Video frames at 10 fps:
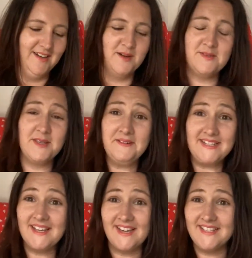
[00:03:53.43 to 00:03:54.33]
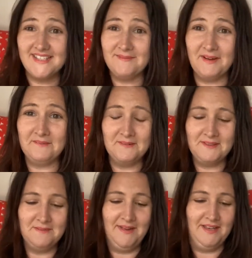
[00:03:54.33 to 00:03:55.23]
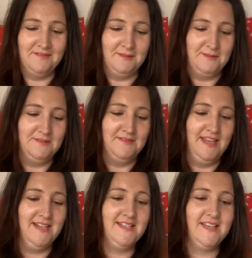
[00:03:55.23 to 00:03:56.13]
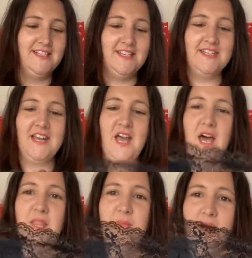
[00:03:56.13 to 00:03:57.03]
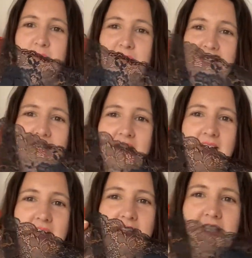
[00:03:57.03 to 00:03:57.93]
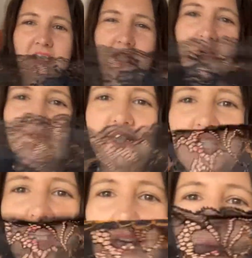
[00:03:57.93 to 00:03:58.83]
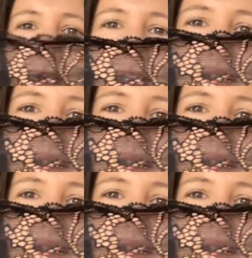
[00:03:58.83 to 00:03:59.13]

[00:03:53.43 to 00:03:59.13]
I'm so excited about what I'm going to make with all of this. I just, at the moment, can you see the orange in that one?